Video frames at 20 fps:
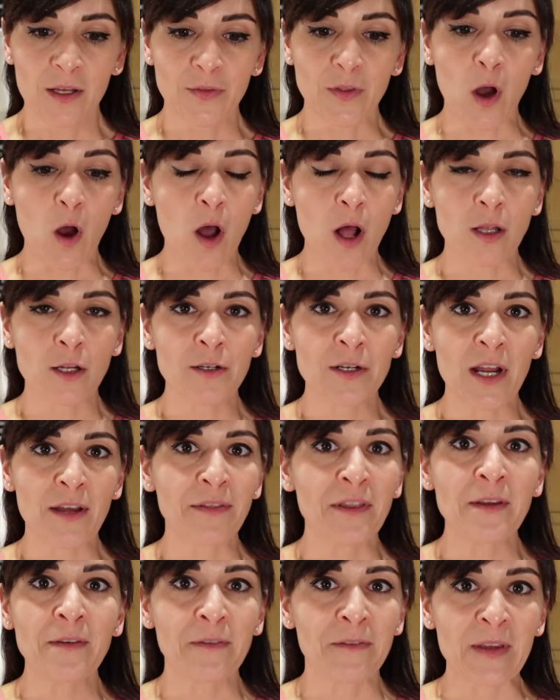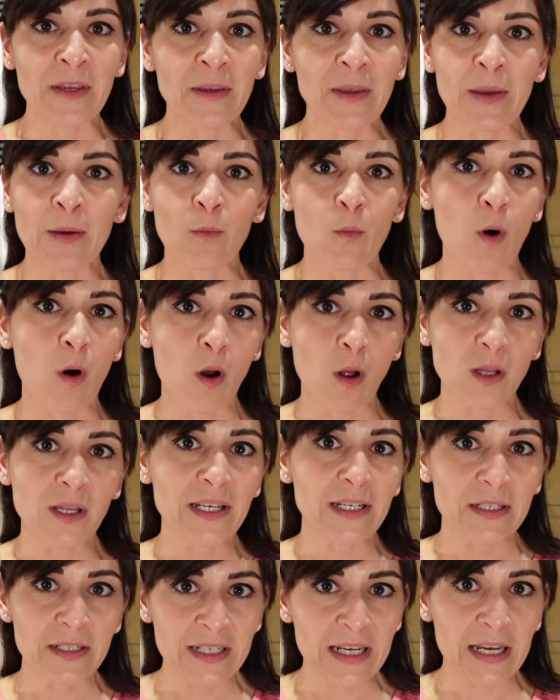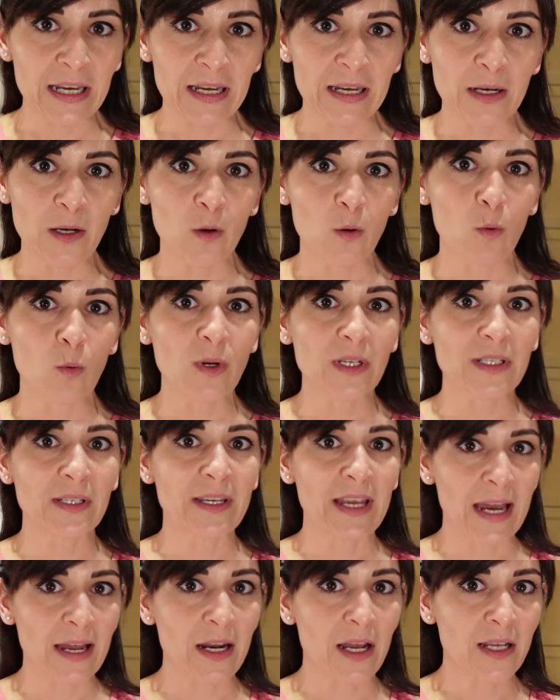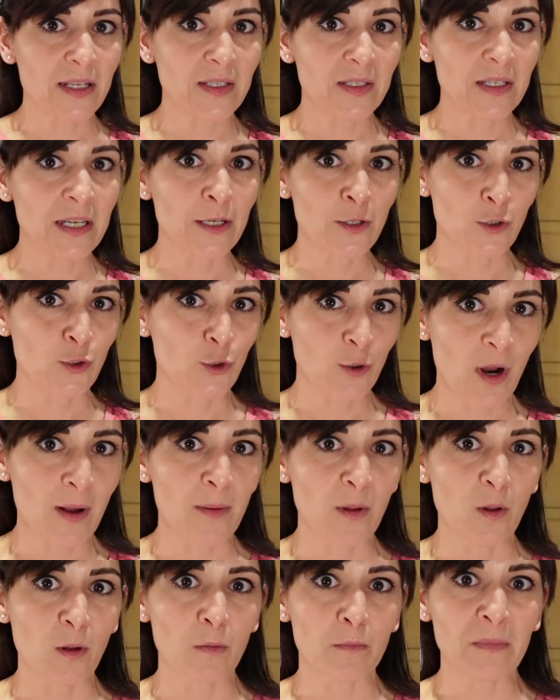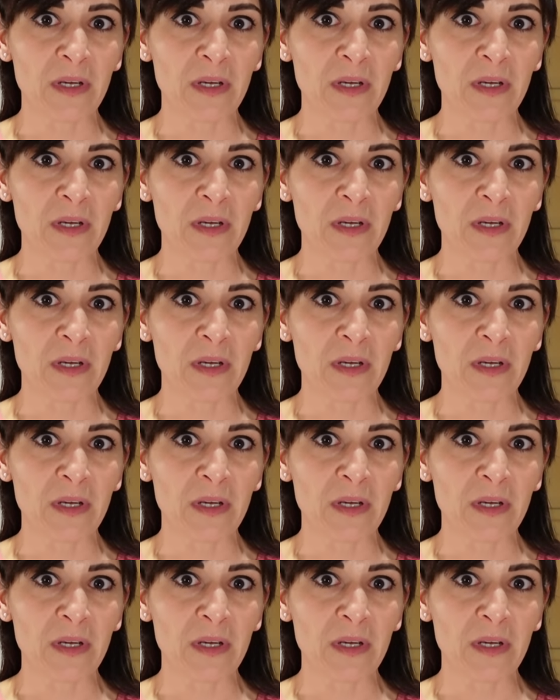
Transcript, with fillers: the all or nothing thinking, all it did was get us in trouble,